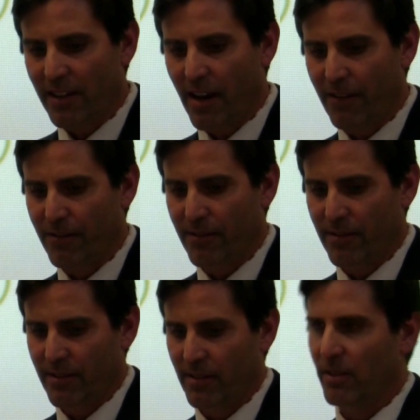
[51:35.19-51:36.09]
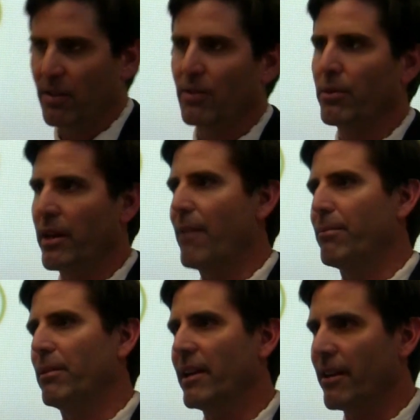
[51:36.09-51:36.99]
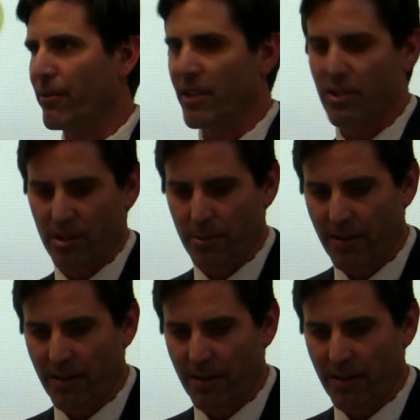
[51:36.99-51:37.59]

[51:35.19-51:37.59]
enough, we have plenty of resource.